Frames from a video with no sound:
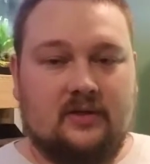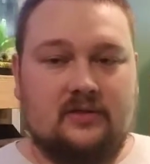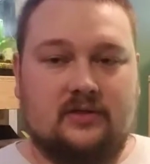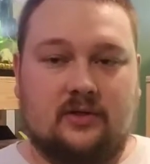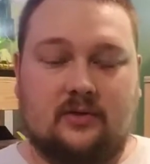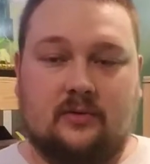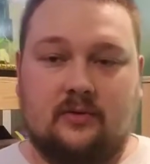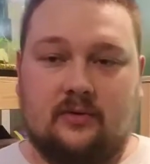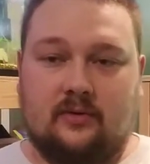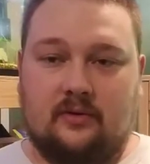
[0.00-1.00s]
So
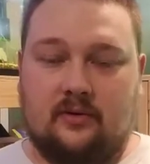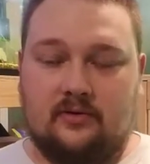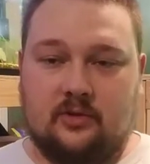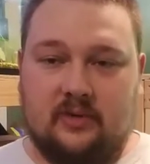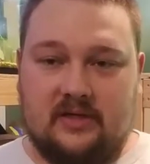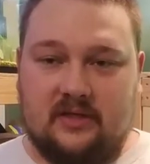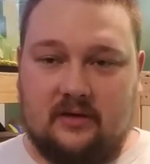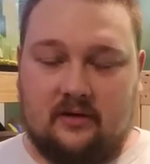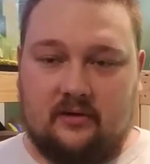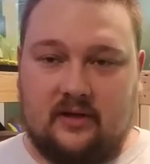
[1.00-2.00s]
those are
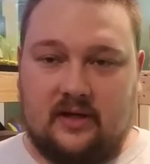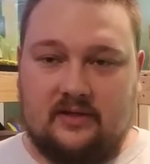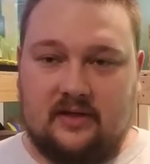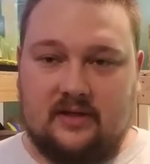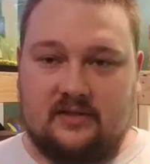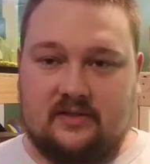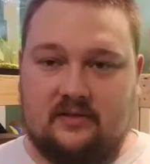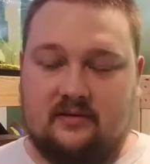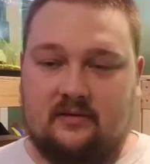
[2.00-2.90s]
basically all the ideas